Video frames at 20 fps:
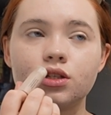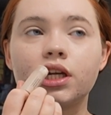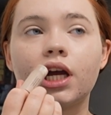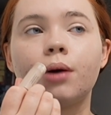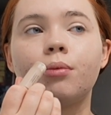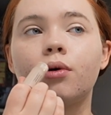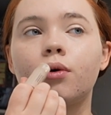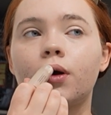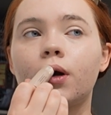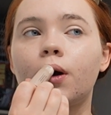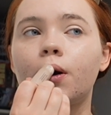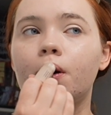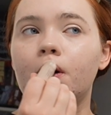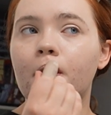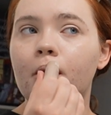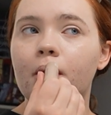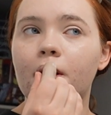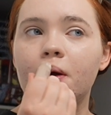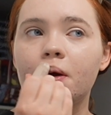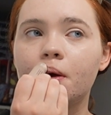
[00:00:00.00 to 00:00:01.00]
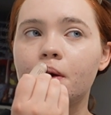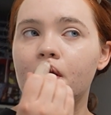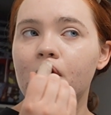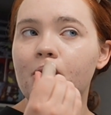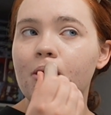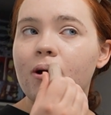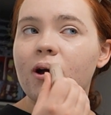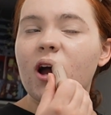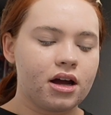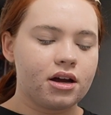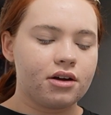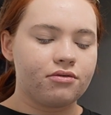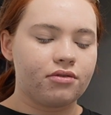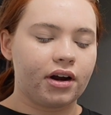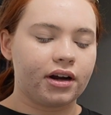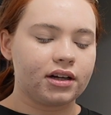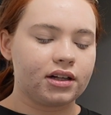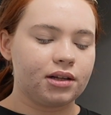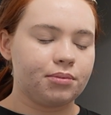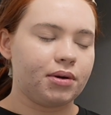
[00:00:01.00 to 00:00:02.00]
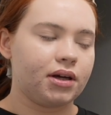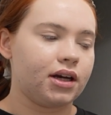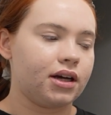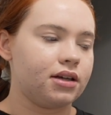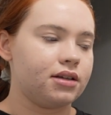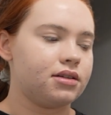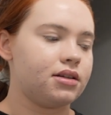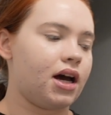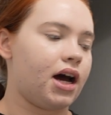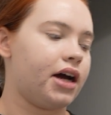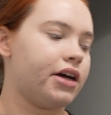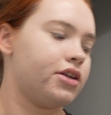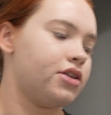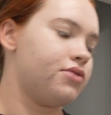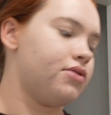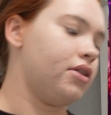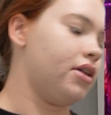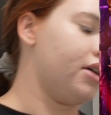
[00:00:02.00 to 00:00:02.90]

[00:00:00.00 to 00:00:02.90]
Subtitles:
Chappell Roan, frankly, because I just feel